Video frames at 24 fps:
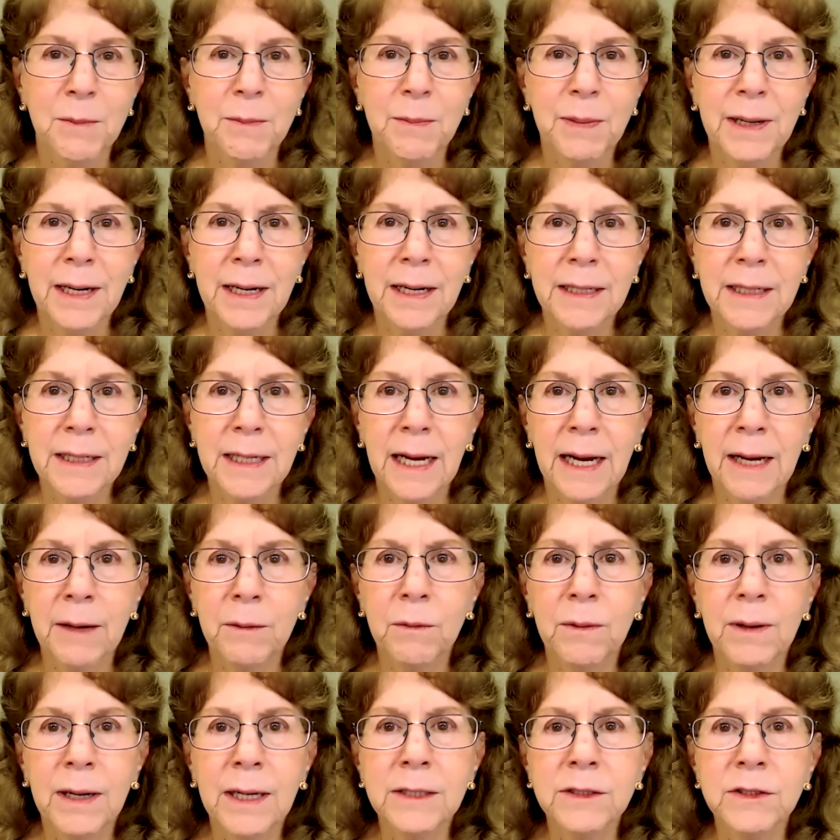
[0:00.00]
But I
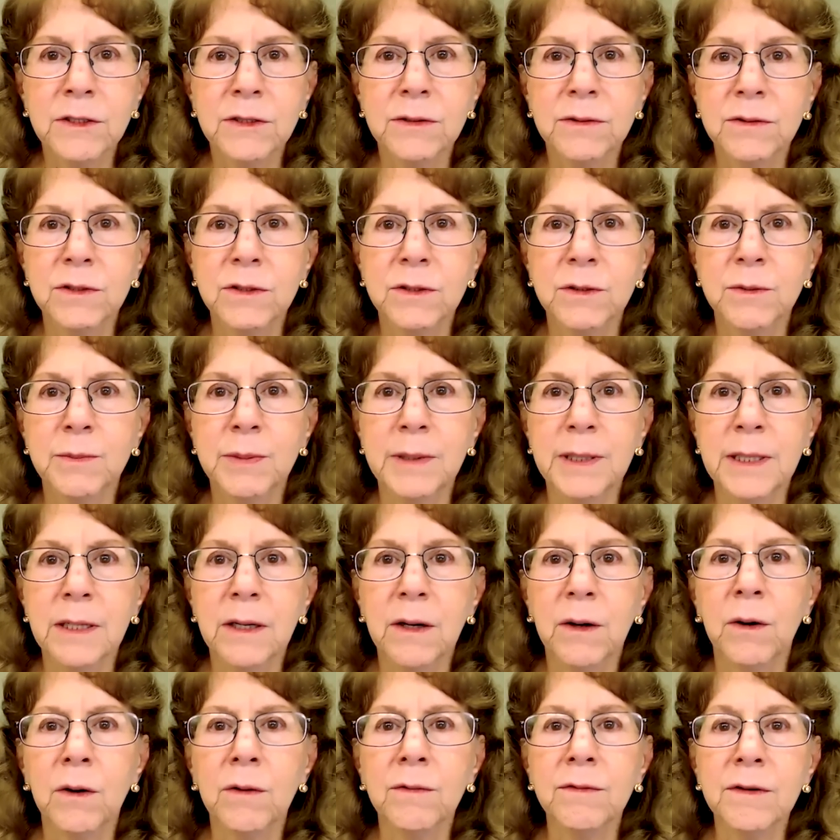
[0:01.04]
want you to be
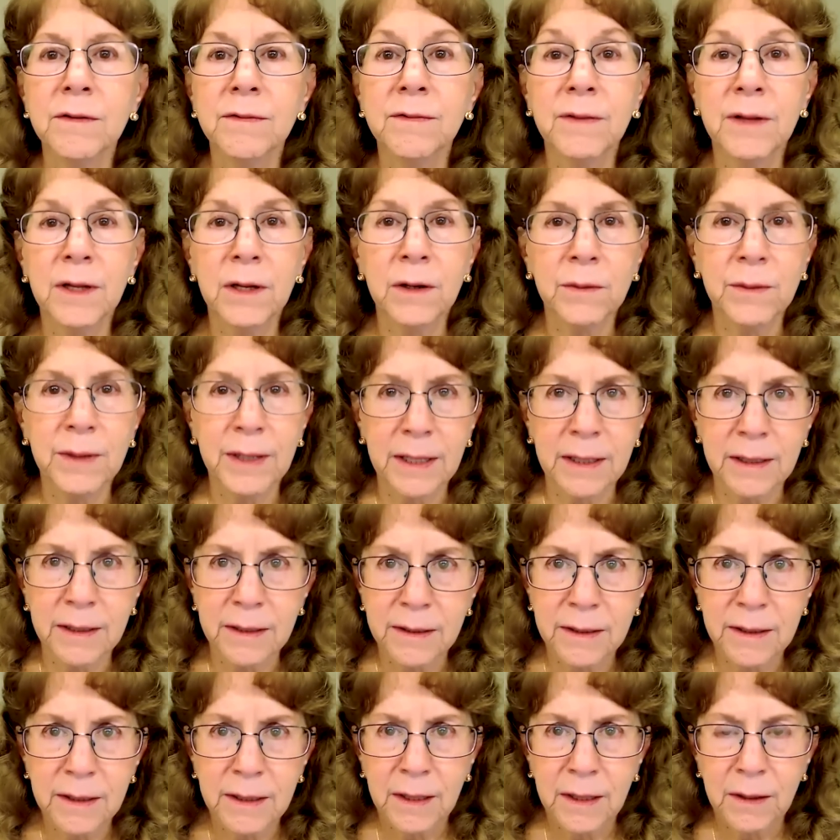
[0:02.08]
overflowing
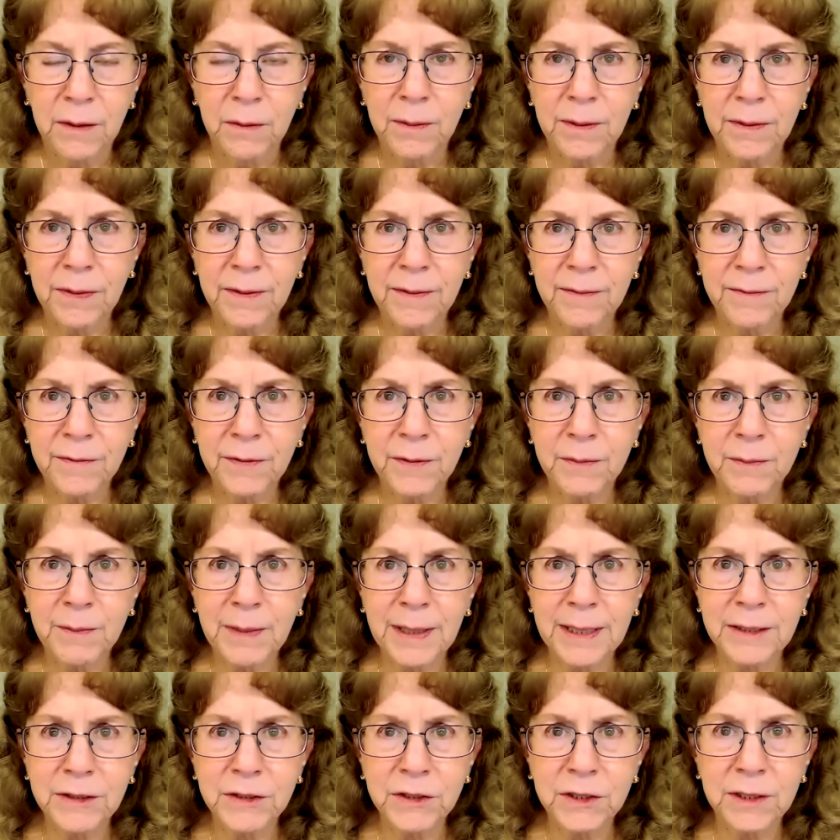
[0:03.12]
with
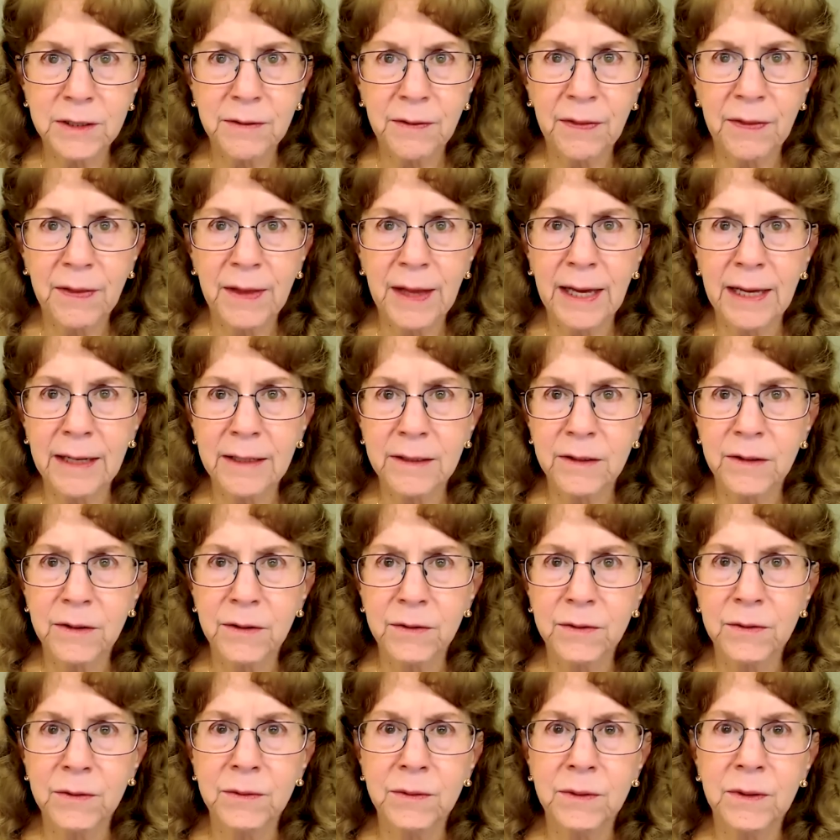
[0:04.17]
information that
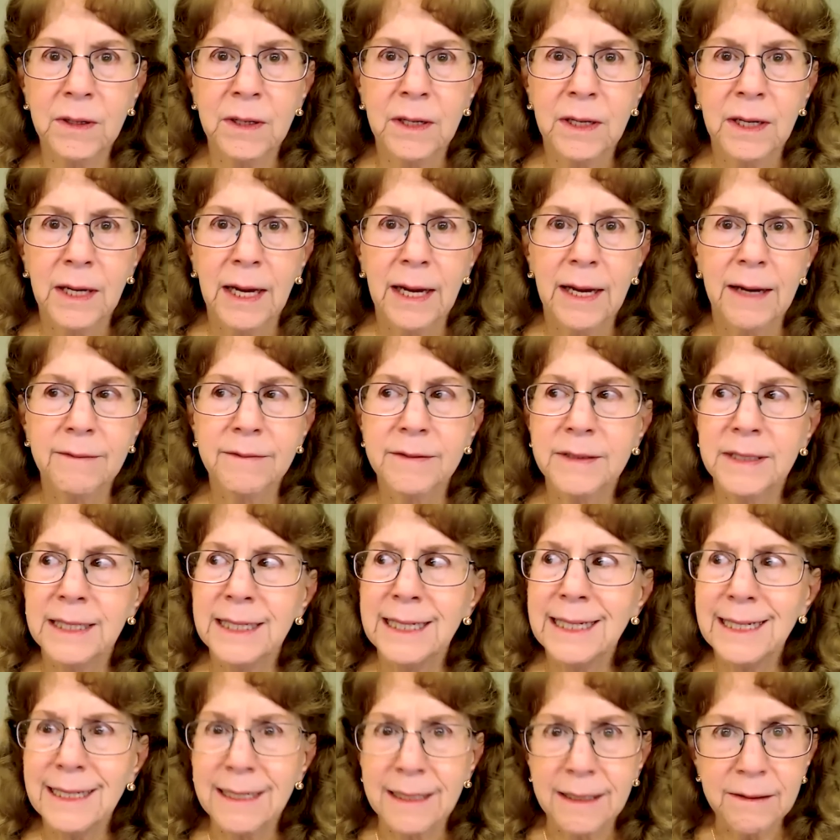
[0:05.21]
you have
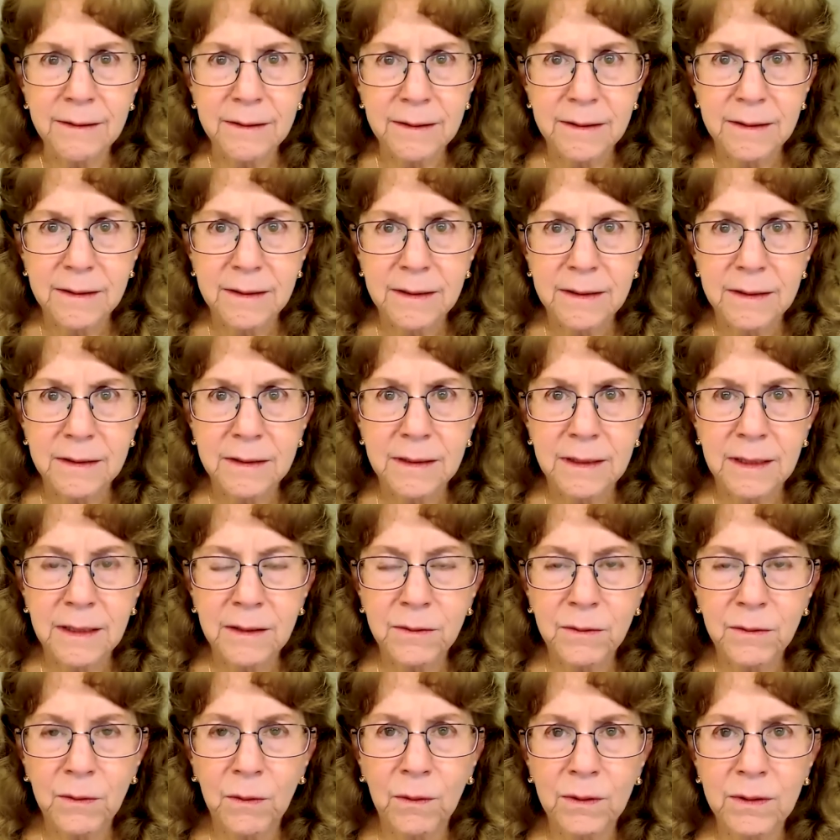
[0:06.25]
needed
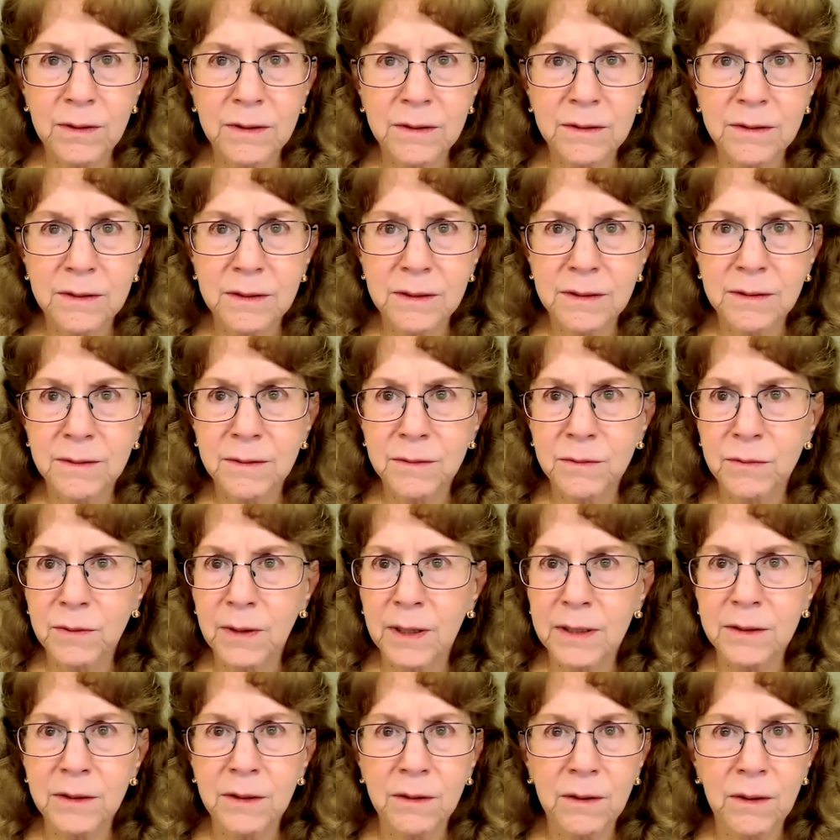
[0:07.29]
in order to
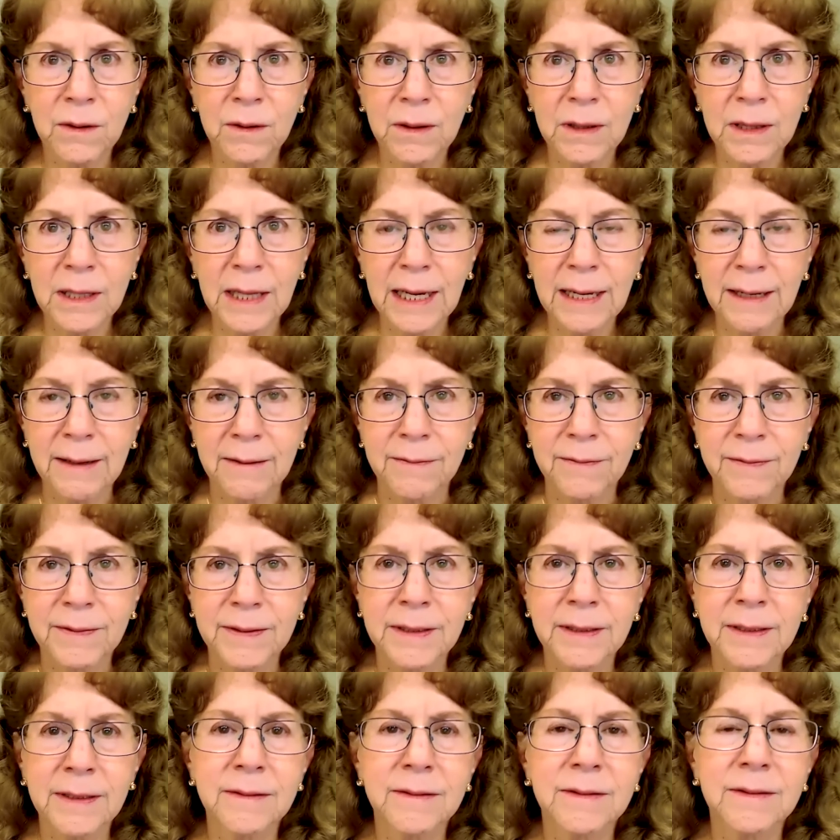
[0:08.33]
run your whole life.
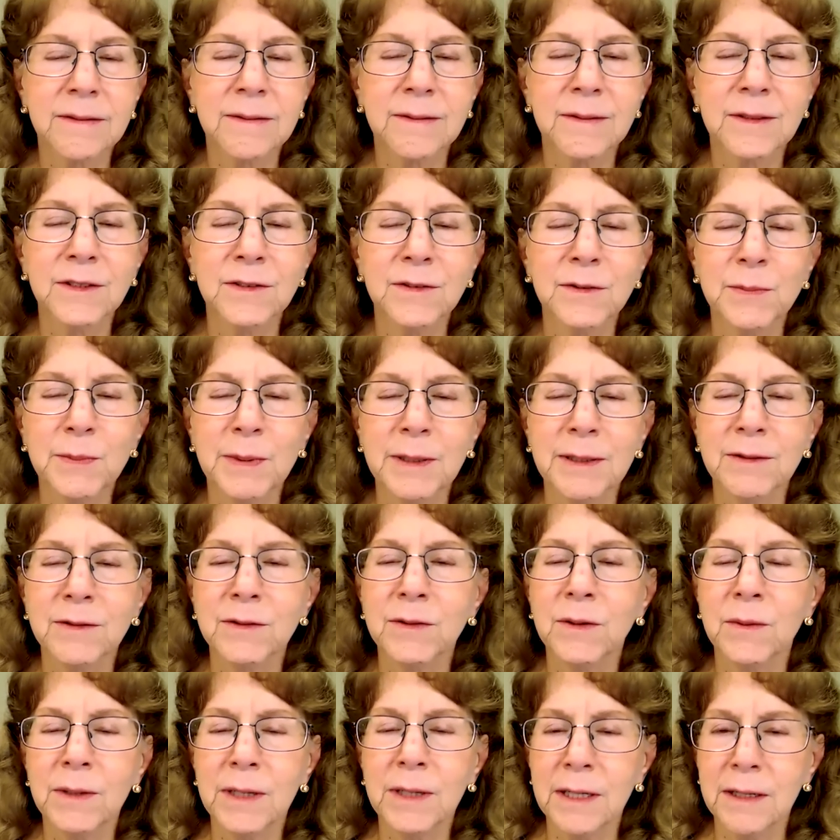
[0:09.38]
And it's just been
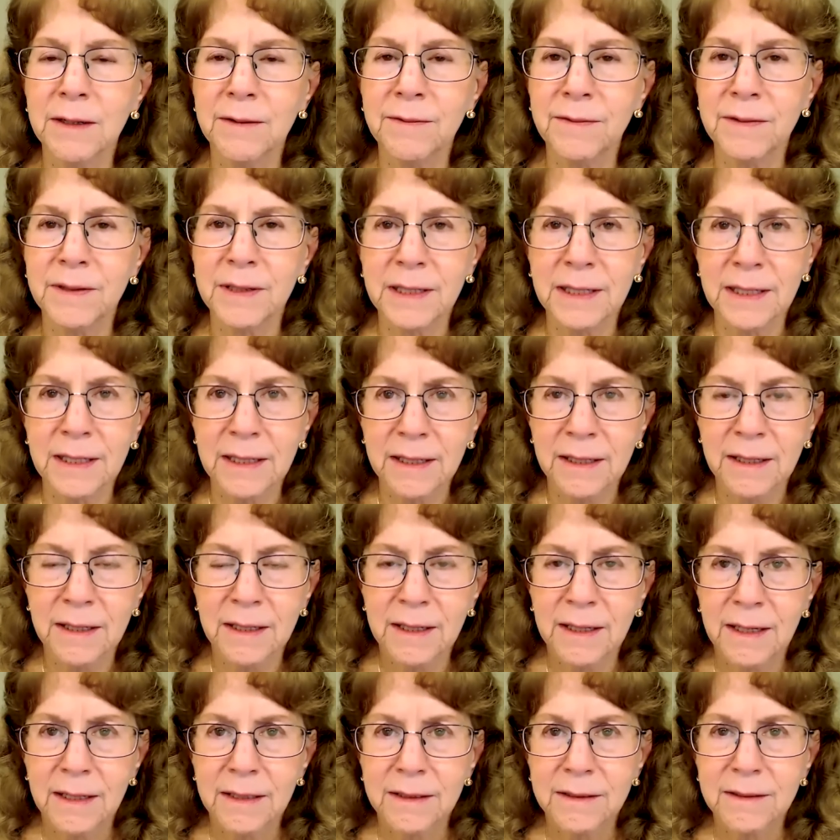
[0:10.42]
so carefully
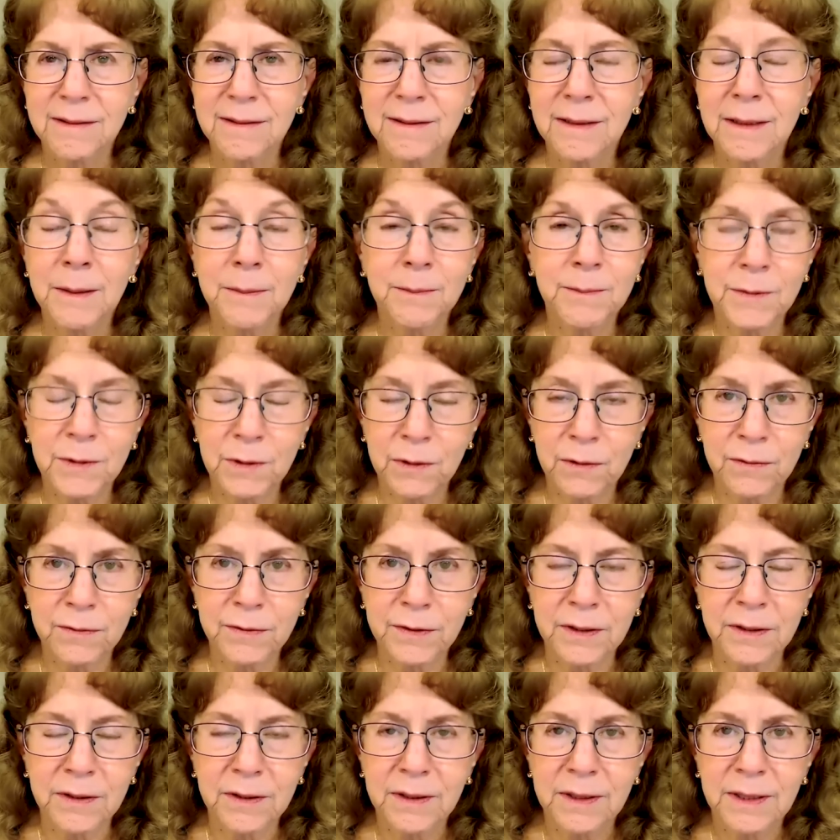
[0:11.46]
skipped
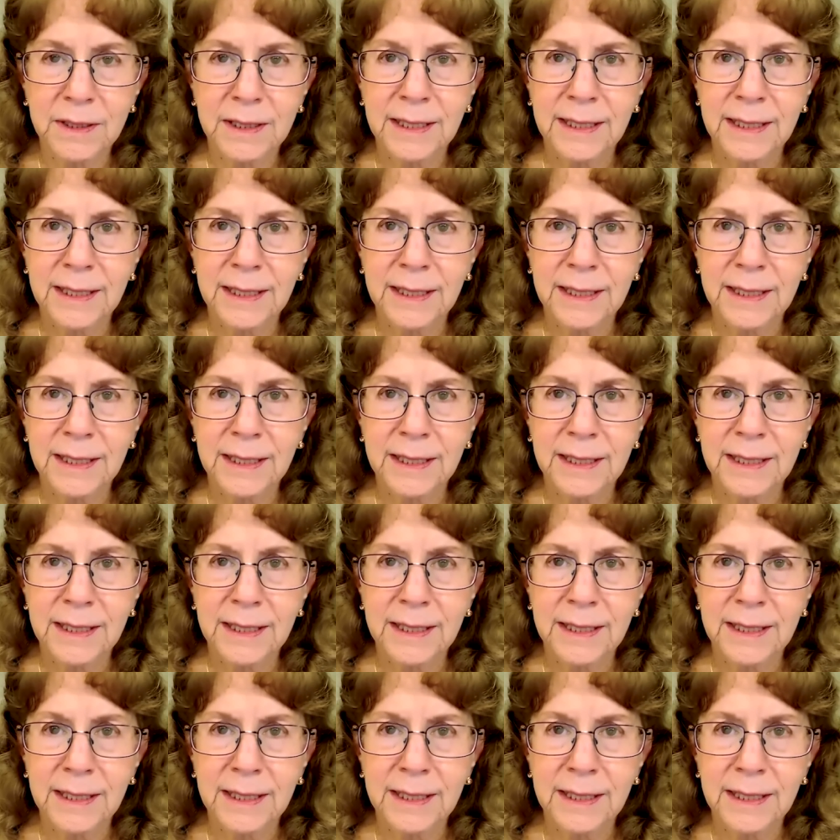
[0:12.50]
over.